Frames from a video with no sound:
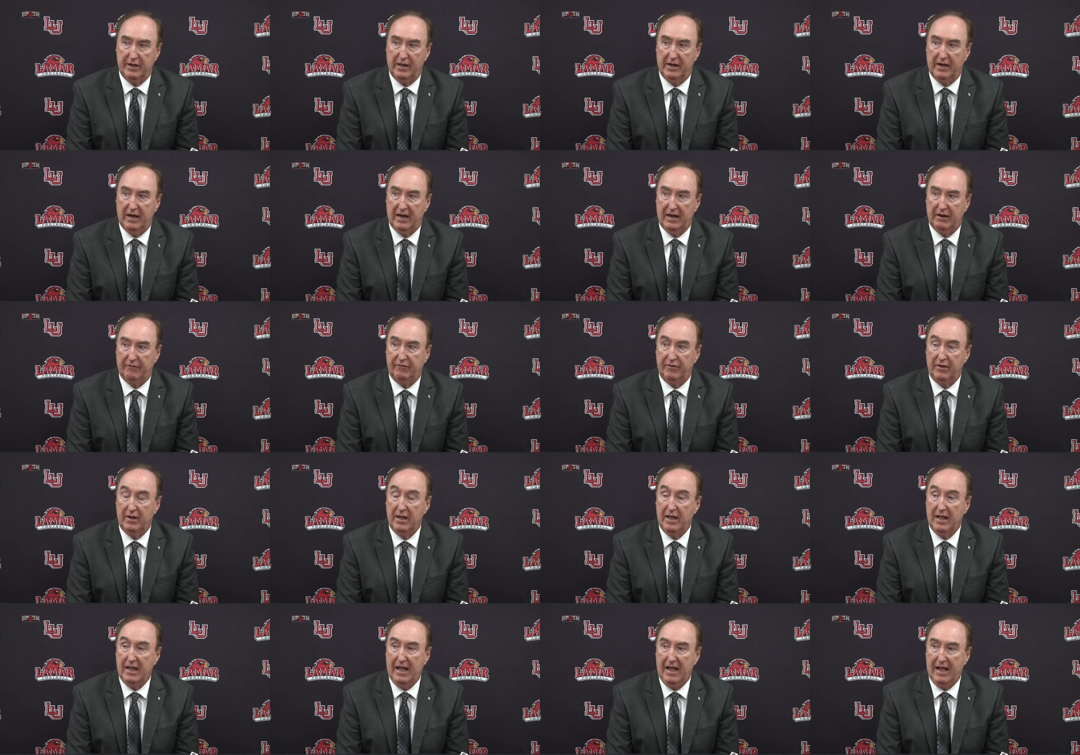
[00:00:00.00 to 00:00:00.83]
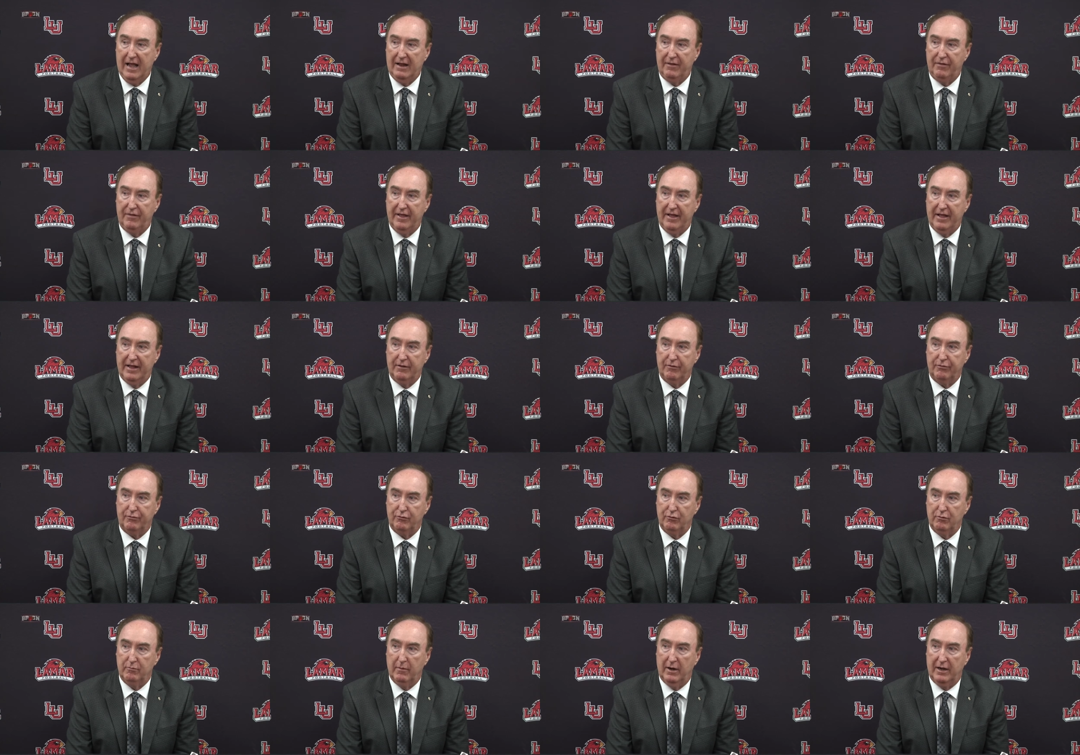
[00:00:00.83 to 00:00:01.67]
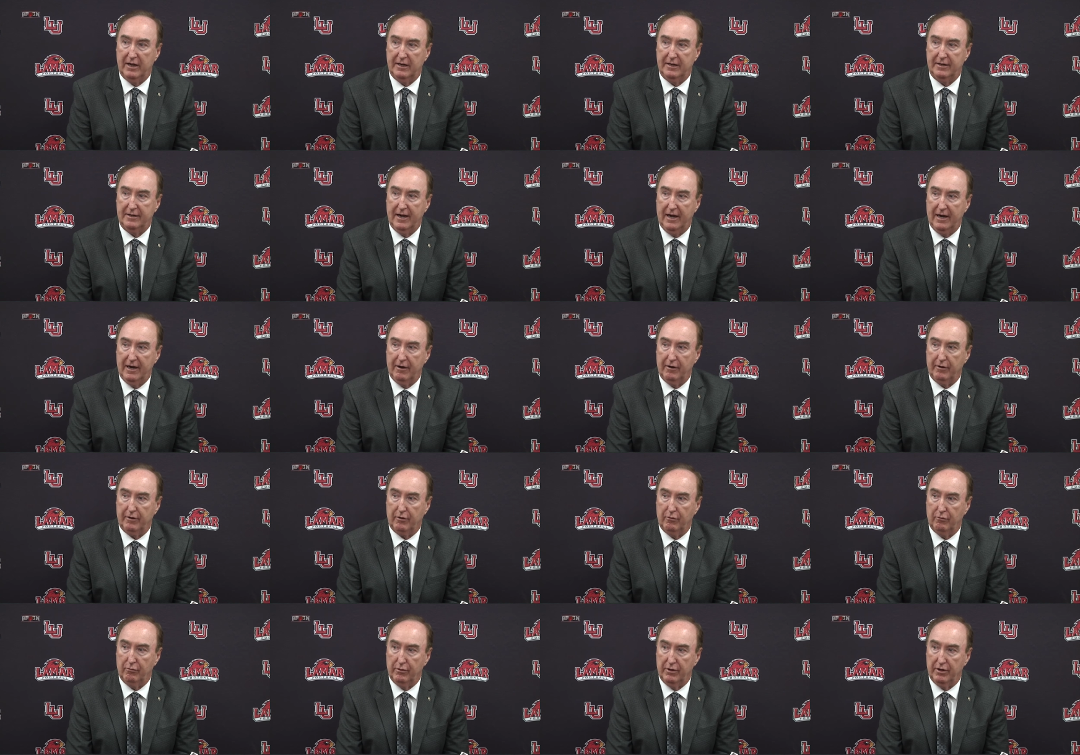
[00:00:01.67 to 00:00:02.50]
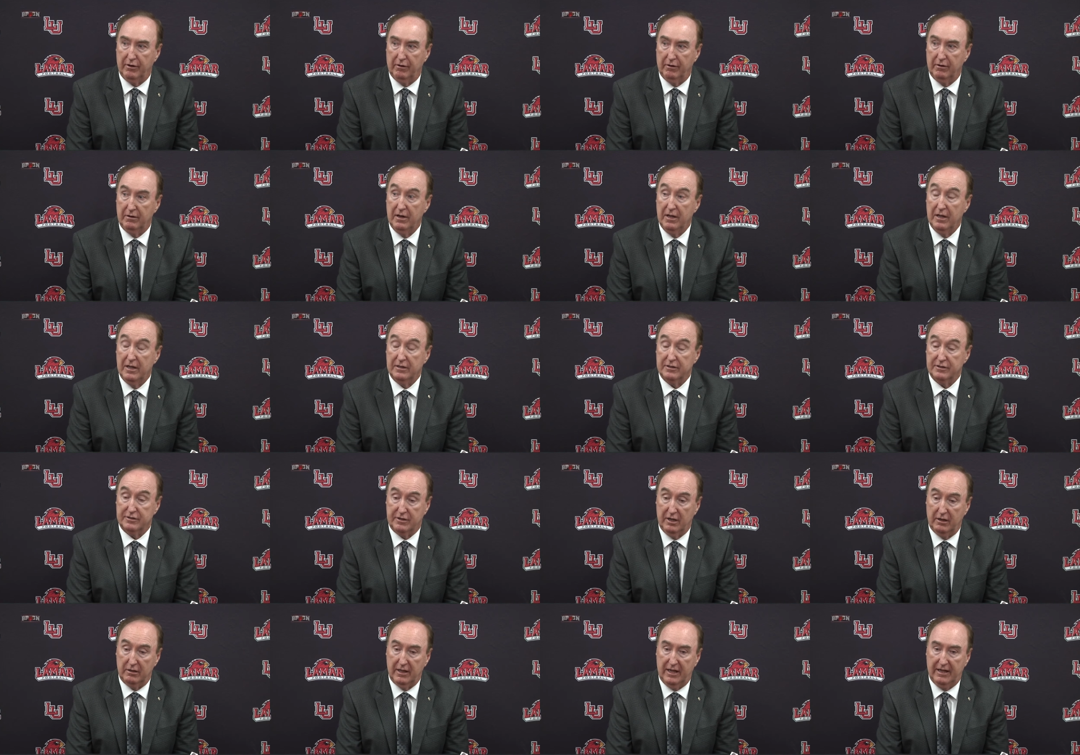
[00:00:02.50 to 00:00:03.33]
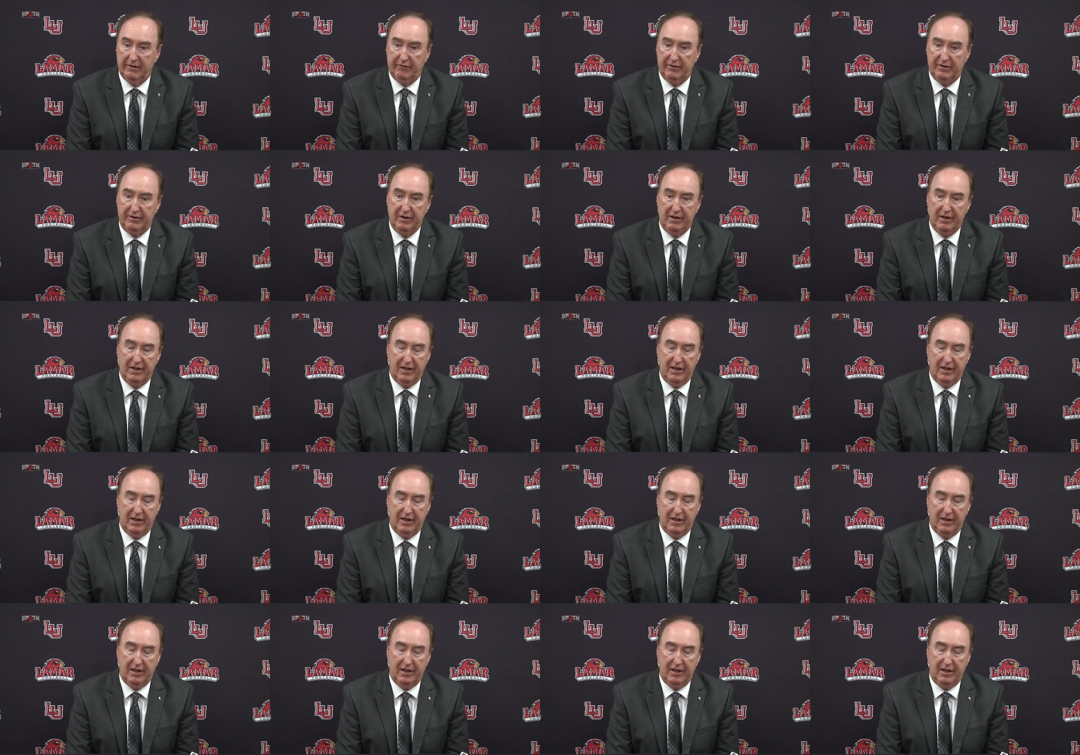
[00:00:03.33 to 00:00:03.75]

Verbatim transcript: and I've had that through my entire career. Still have it.